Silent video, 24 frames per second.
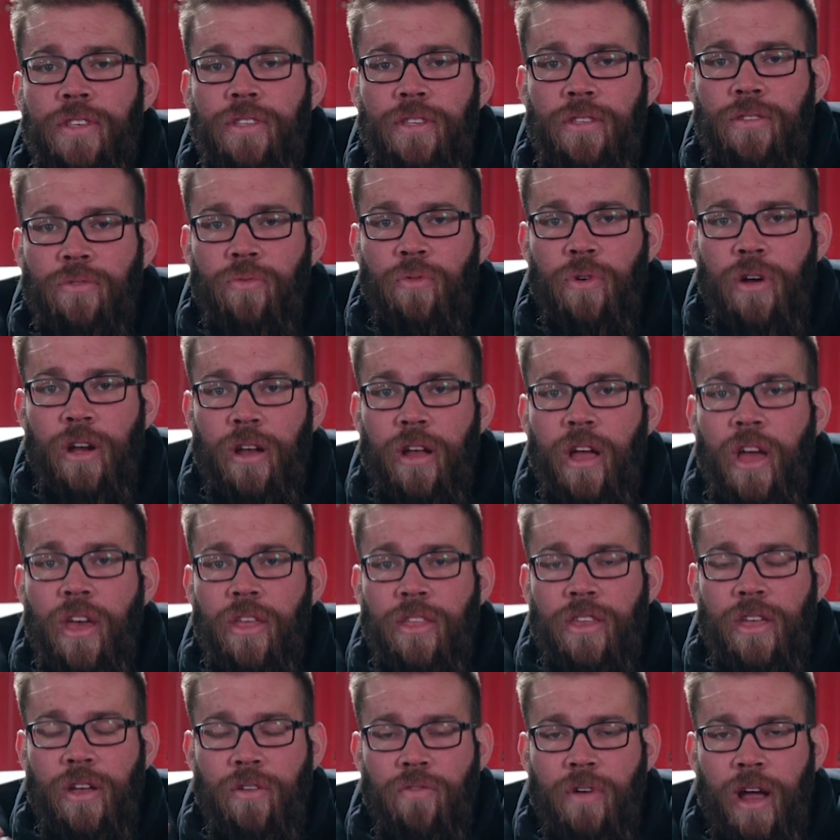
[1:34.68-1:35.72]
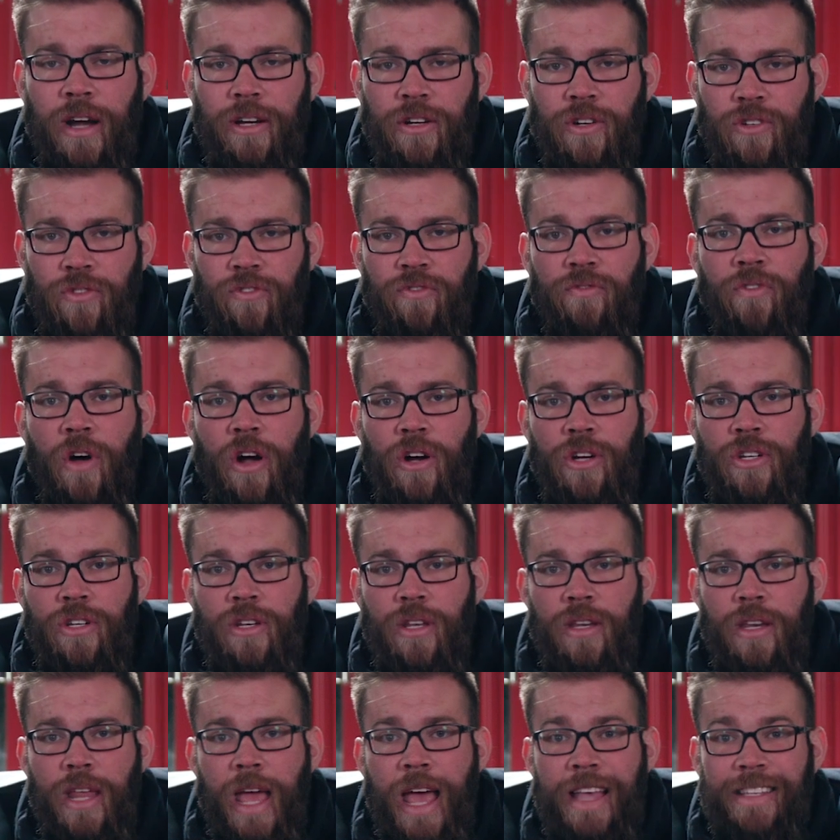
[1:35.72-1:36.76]
This is where the erectors
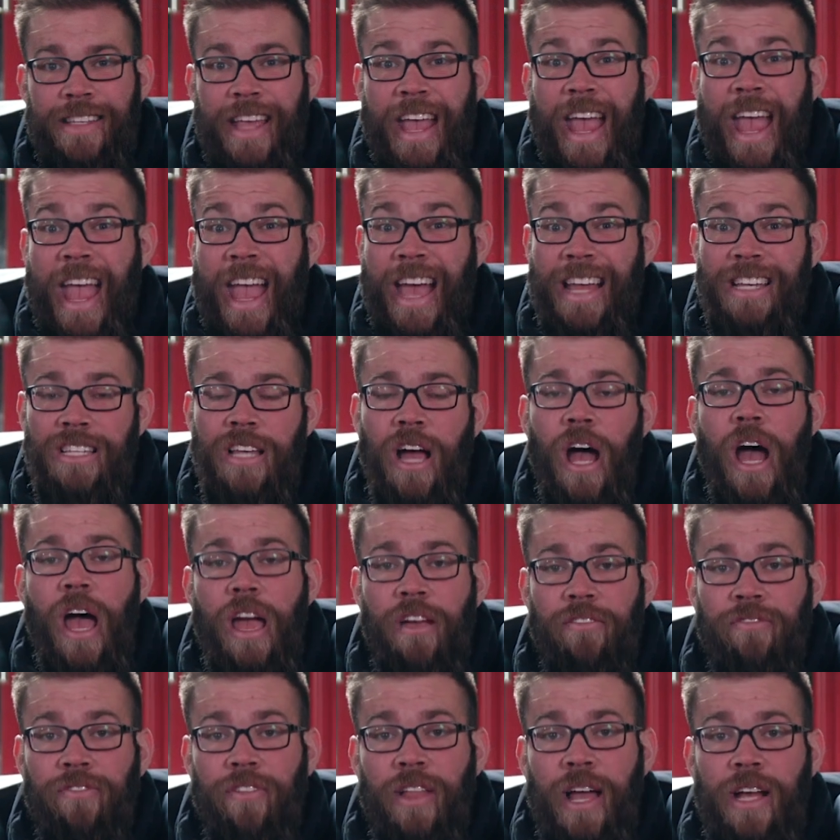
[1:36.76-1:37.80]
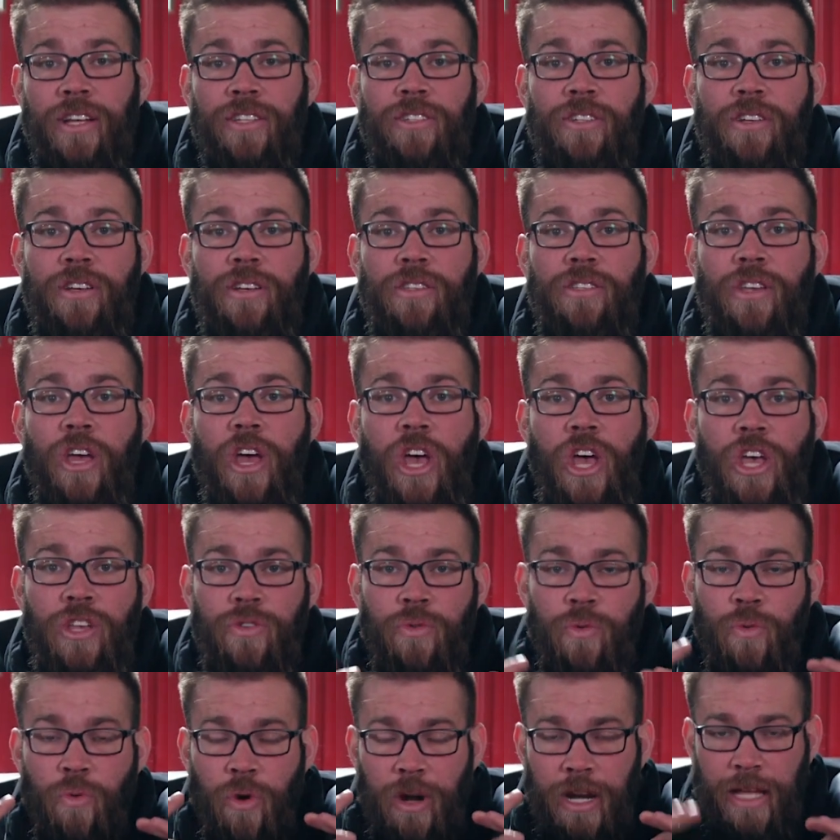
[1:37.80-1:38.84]
function as anti-flexors.
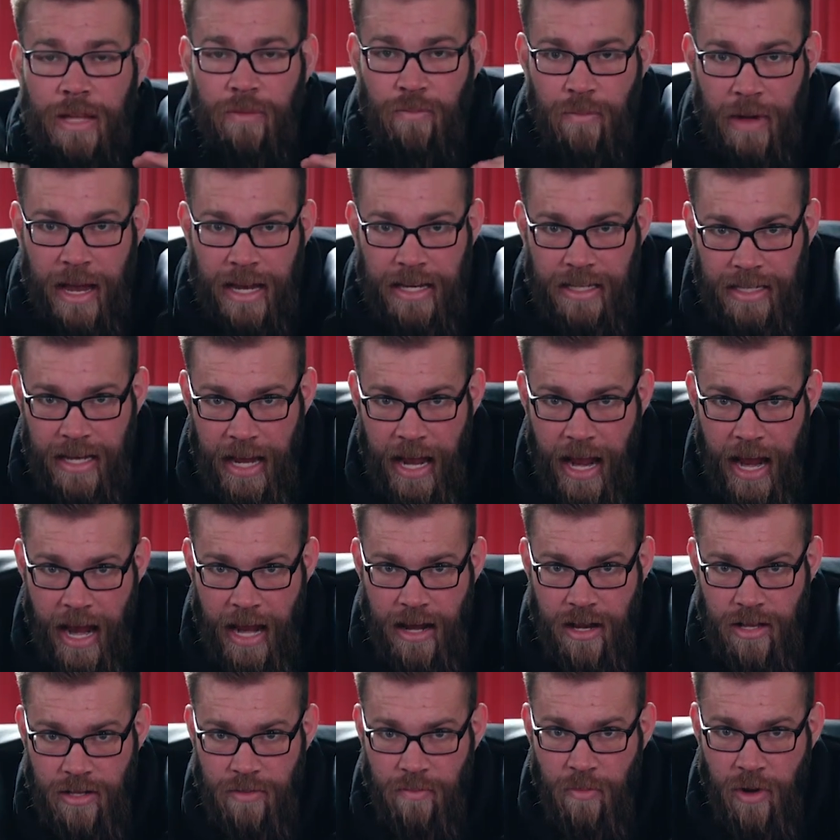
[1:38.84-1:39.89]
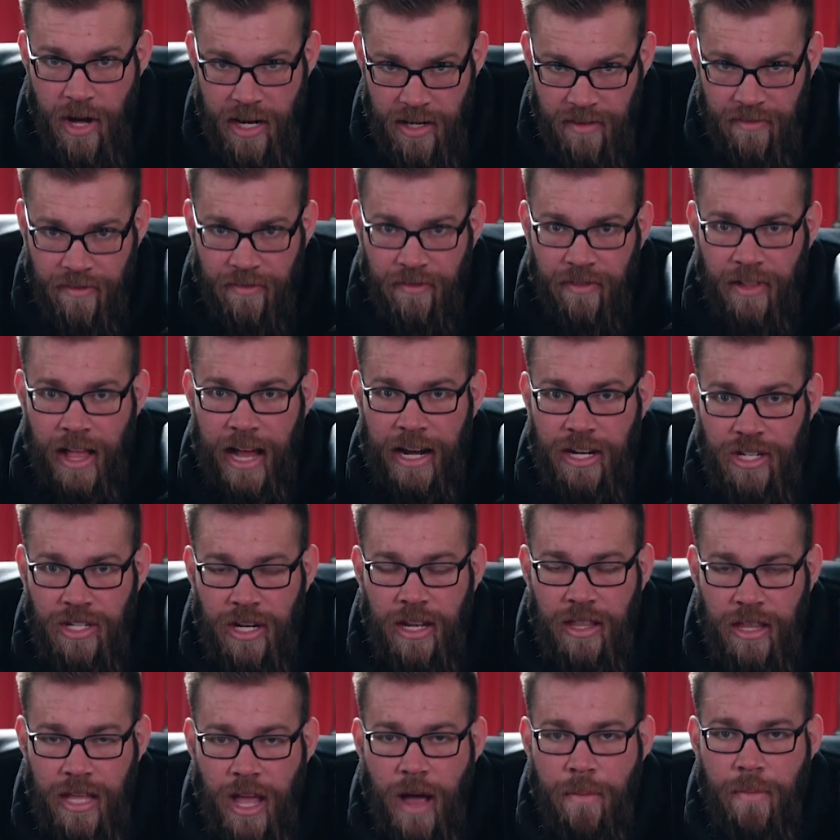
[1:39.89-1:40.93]
So we want to maintain as much
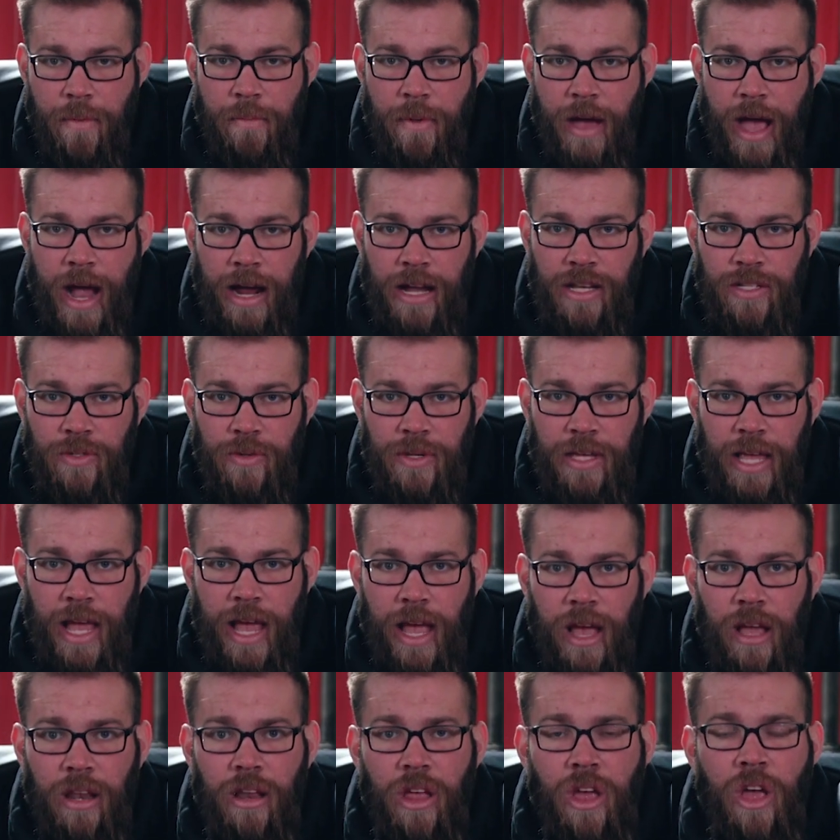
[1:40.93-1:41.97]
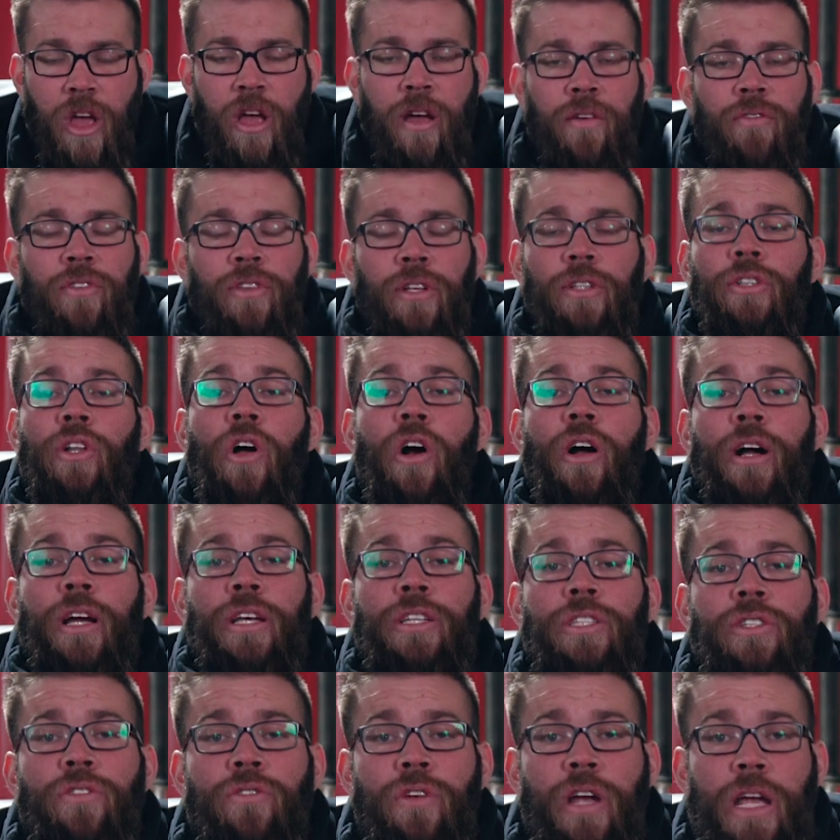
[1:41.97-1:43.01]
flexion in the upper back as we can for the
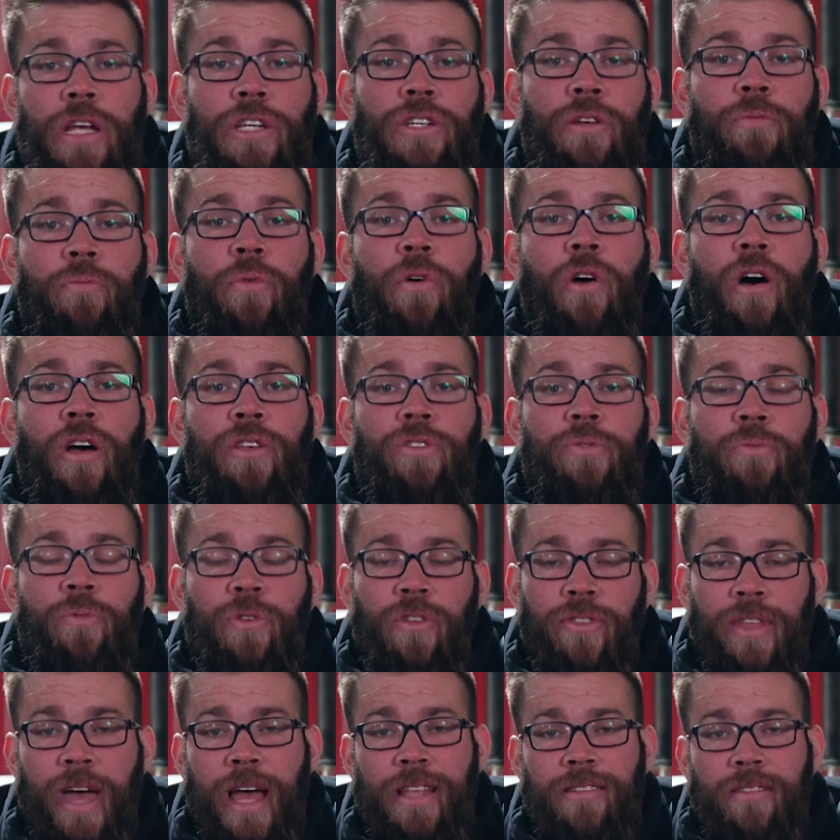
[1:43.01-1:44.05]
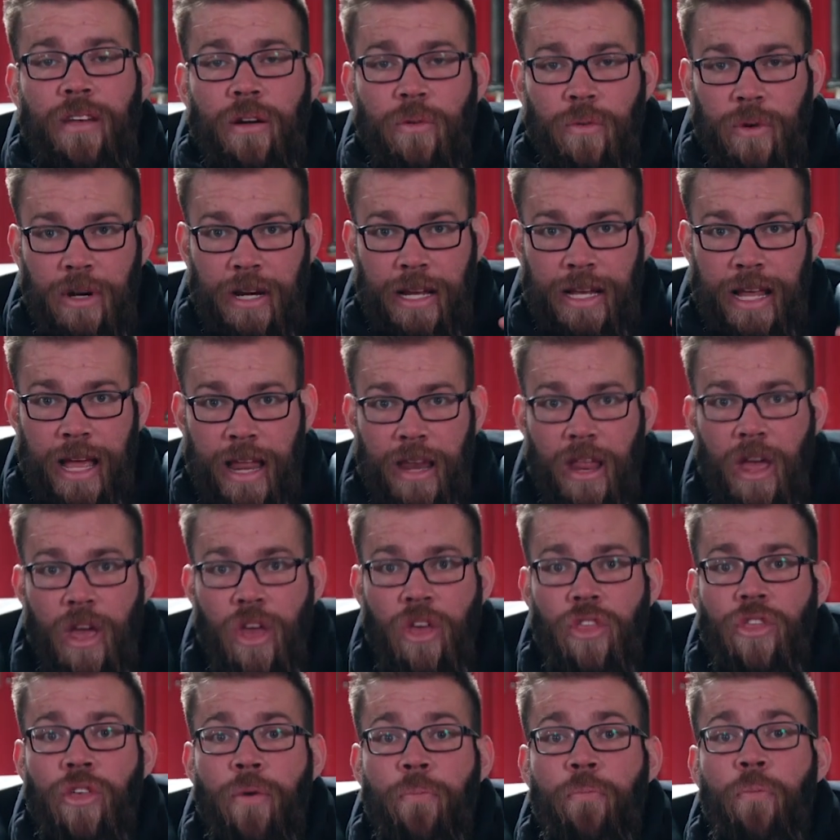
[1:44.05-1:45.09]
longest duration possible. That's how we're going to get
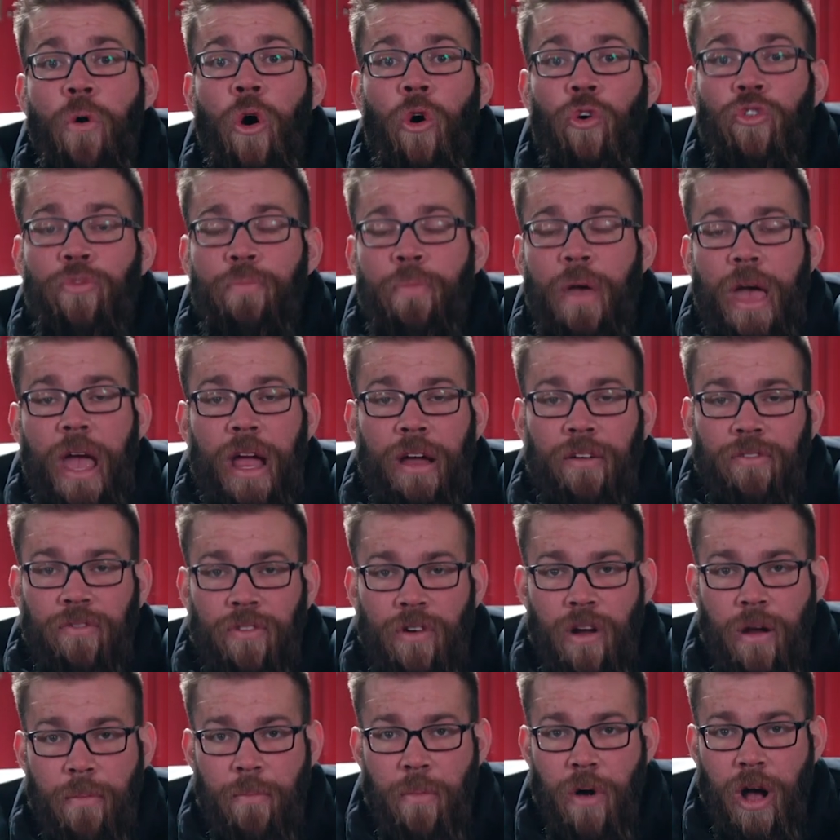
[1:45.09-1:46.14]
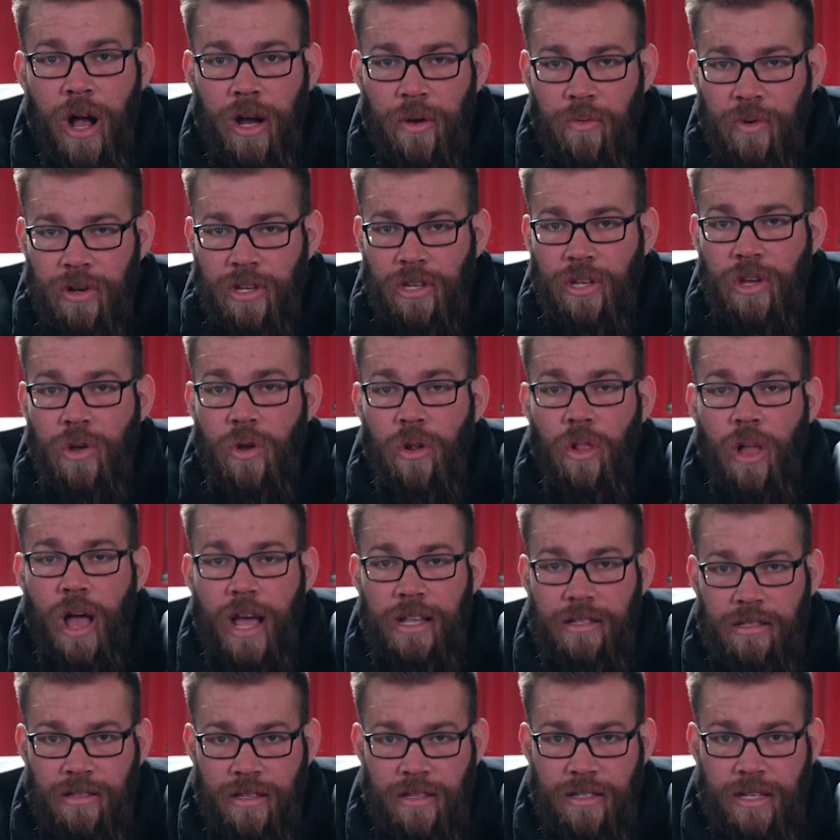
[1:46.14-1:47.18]
the most bang for our buck when
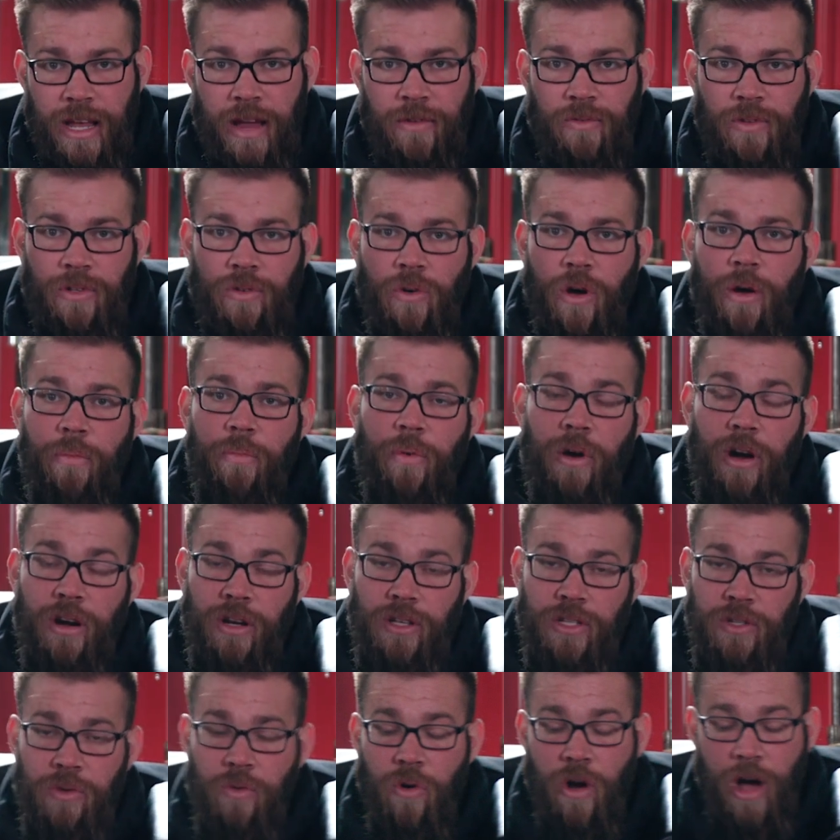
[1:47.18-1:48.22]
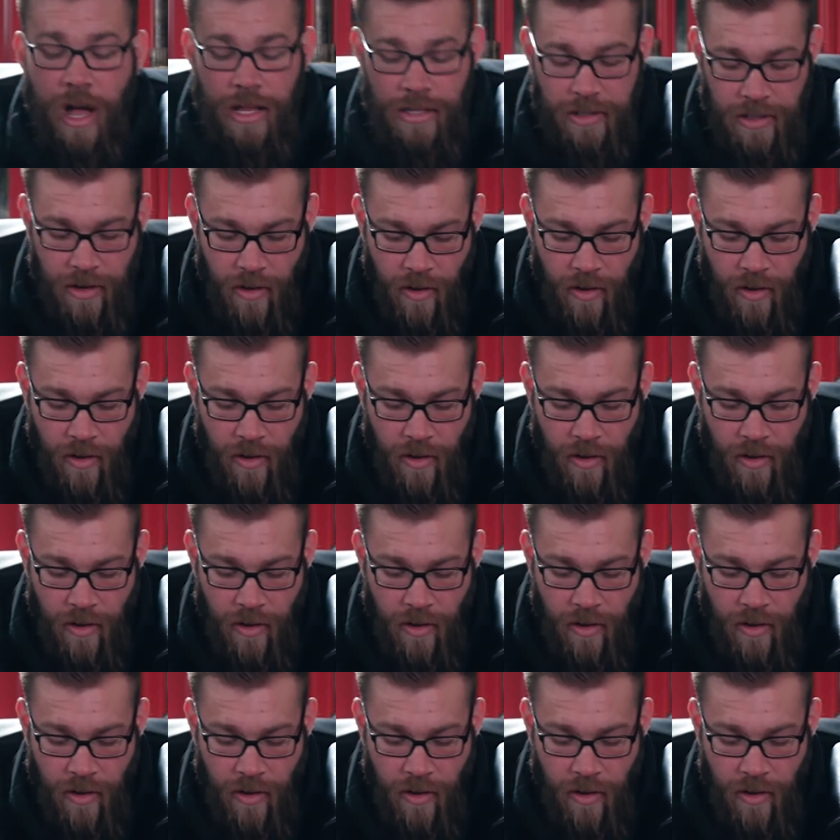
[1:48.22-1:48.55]
utilizing the safety squat bar to squat.